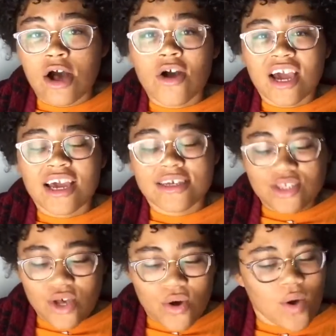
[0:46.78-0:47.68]
okay
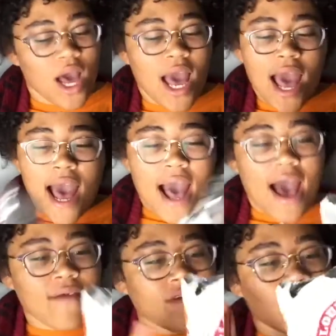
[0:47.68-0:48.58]
so
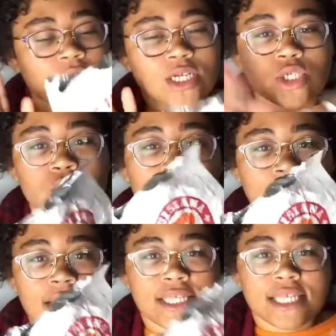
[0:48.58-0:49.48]
I really want to try
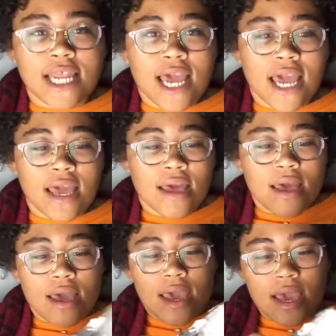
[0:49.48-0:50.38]
this today
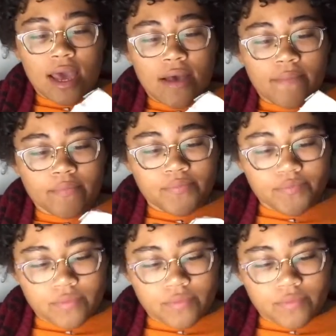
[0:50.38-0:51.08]
and